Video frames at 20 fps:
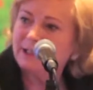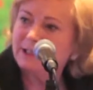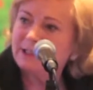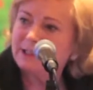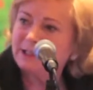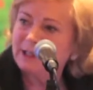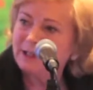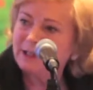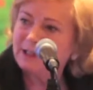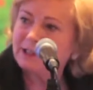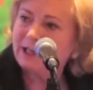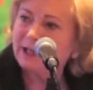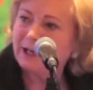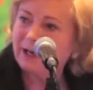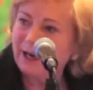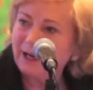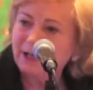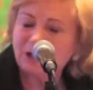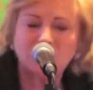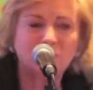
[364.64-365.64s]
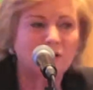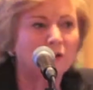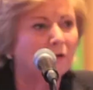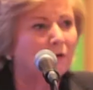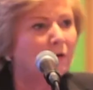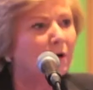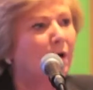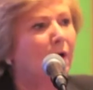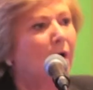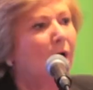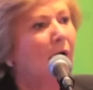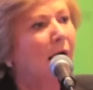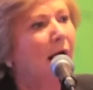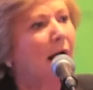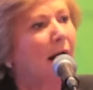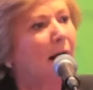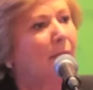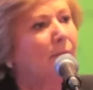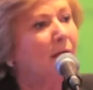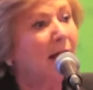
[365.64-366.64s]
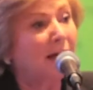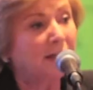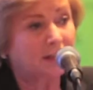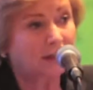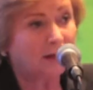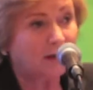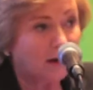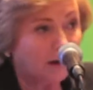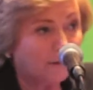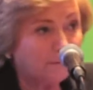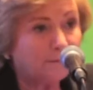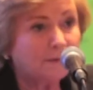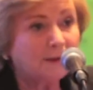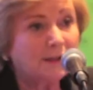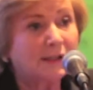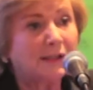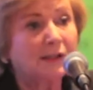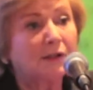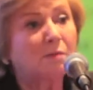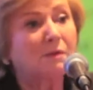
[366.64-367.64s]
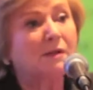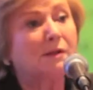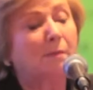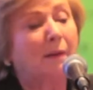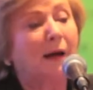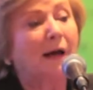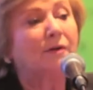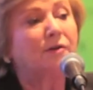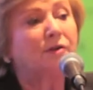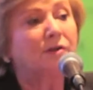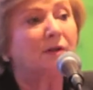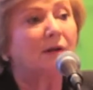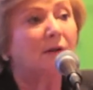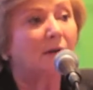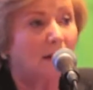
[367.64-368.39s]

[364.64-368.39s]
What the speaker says: to see this connection at a conference that was about